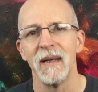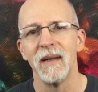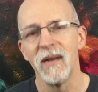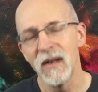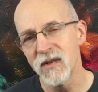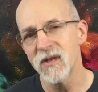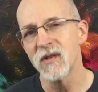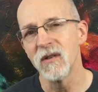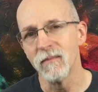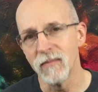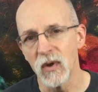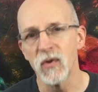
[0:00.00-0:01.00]
this is the
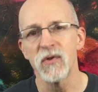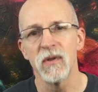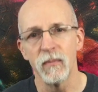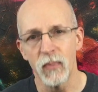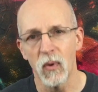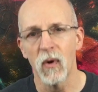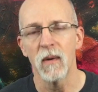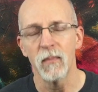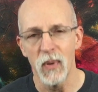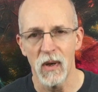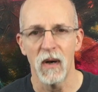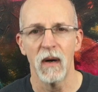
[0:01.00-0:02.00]
most important
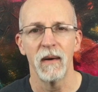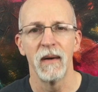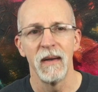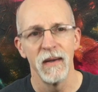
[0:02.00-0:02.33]
part